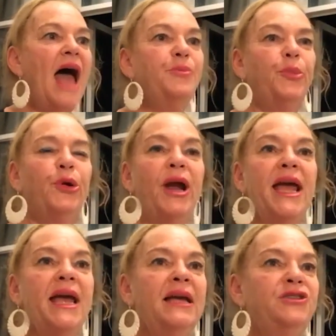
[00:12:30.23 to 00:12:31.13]
and
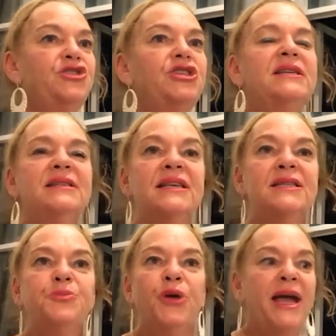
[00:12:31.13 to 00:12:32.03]
praying to
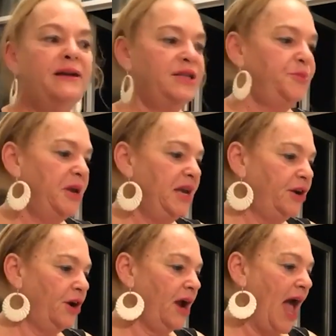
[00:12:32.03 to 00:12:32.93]
Jesus, praying to
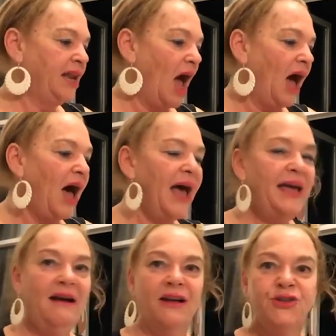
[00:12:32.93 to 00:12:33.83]
Peter. And
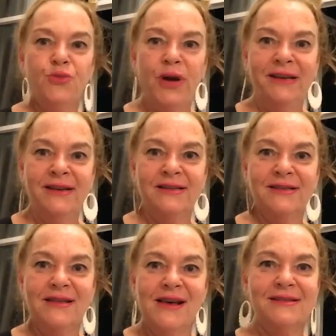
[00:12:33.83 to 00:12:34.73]
I got to
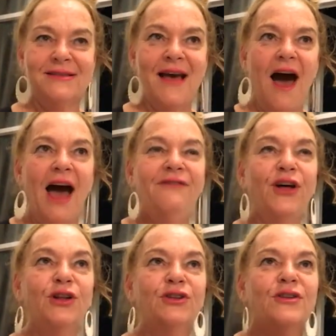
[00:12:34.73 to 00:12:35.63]
witness this. I
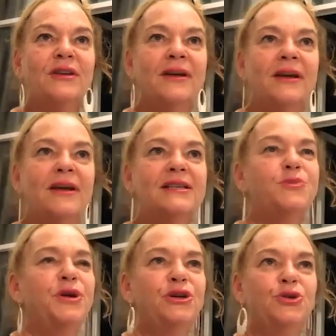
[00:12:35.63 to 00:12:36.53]
felt
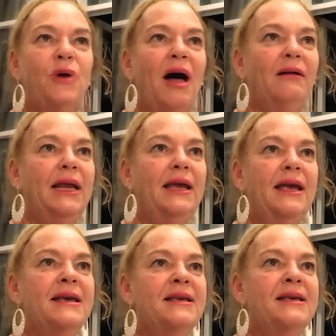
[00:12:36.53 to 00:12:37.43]

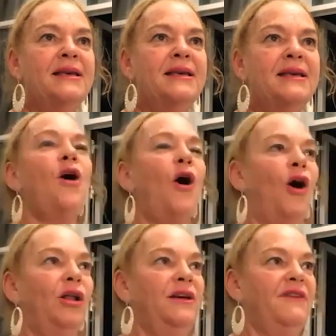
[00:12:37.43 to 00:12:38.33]
spirituality is within
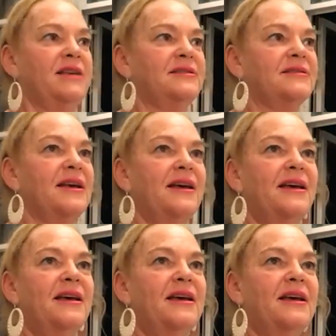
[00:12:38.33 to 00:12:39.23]
all of us
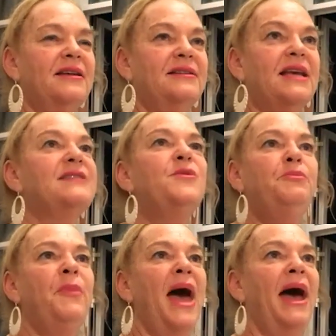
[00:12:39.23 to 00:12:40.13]

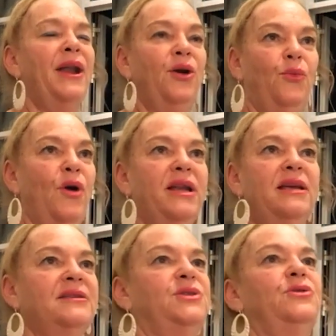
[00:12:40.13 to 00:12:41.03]
doesn't matter what
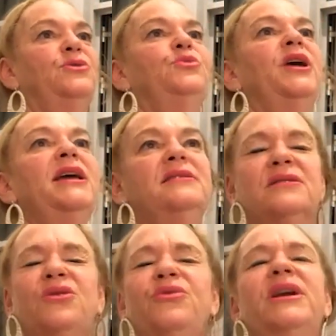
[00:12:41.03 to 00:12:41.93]
is your
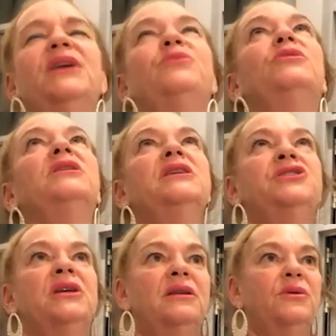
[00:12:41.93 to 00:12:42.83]
race, creed,
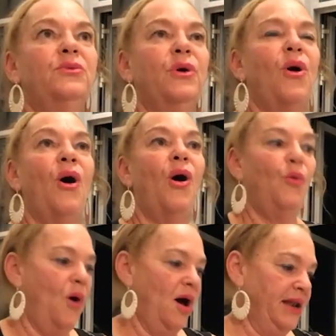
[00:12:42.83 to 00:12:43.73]
religion, we're
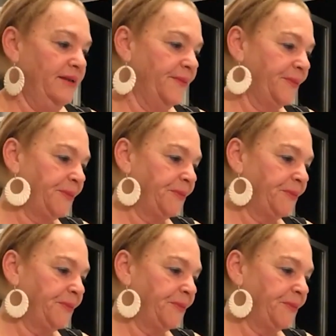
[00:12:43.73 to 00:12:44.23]
all one.